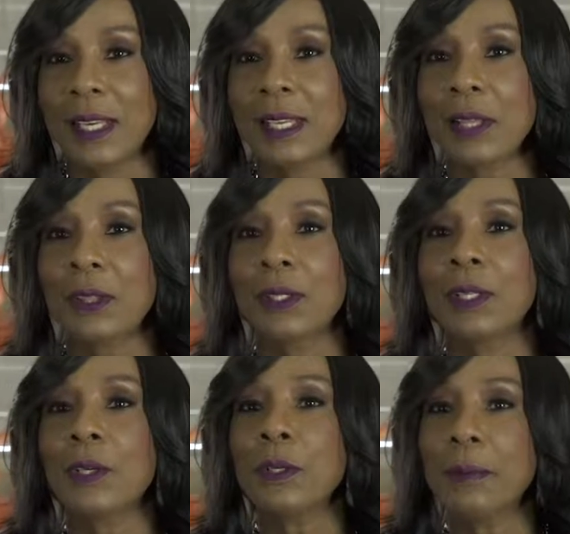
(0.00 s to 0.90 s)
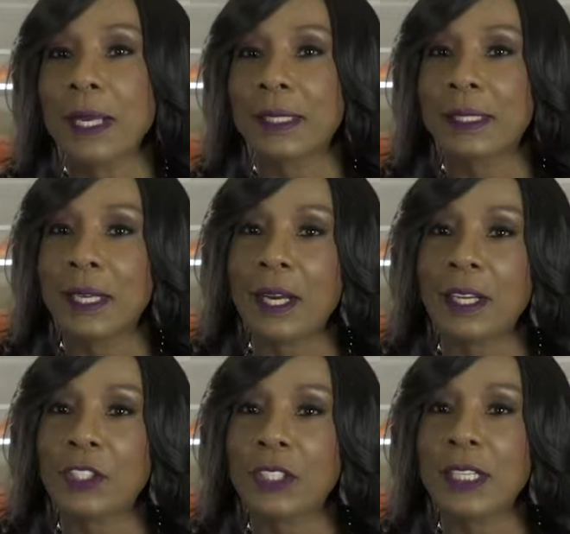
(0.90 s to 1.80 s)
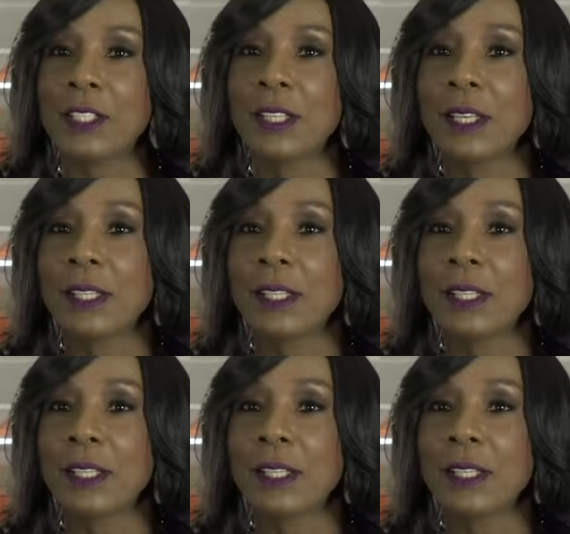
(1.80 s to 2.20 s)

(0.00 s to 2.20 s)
And I thought, oh my gosh, they